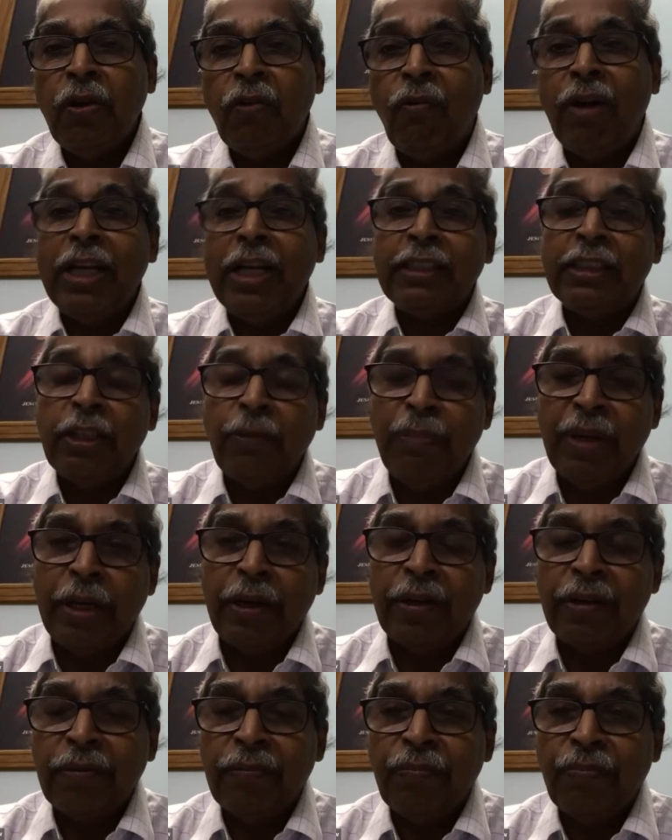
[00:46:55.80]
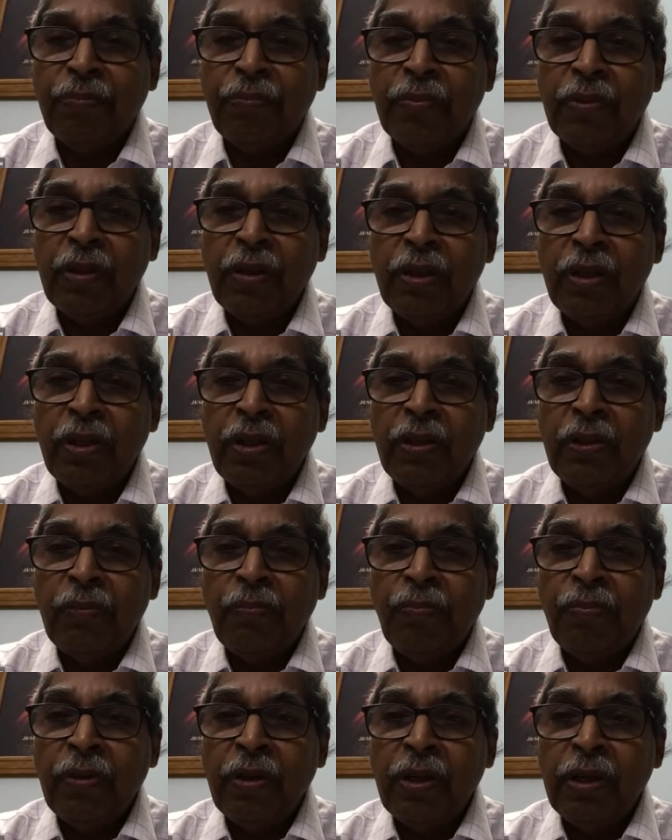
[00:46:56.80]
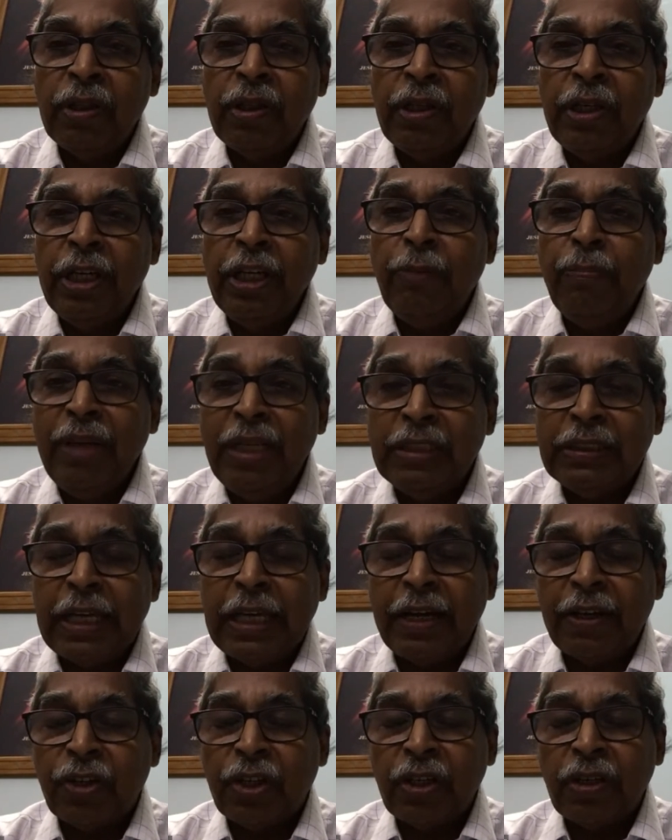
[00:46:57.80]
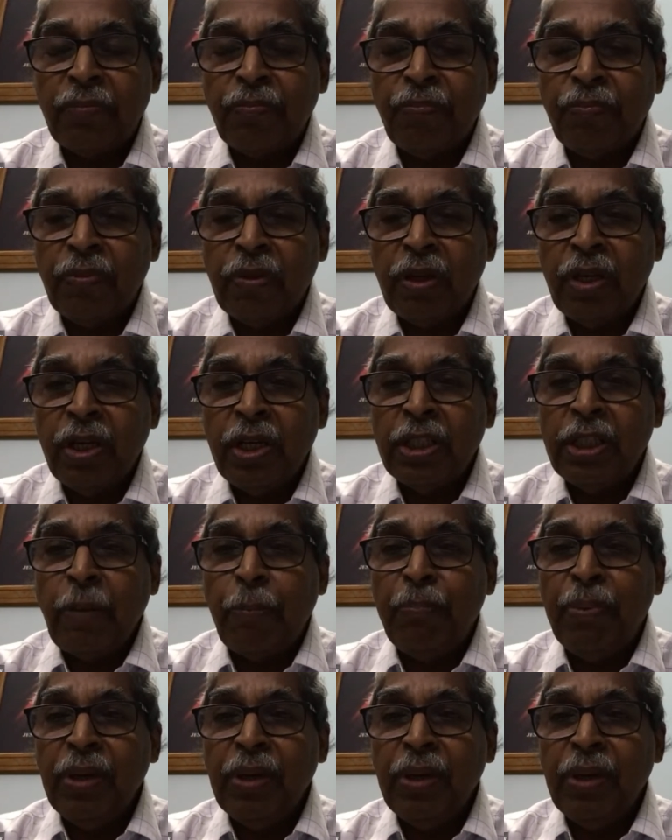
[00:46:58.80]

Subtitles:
What does it mean? It means that the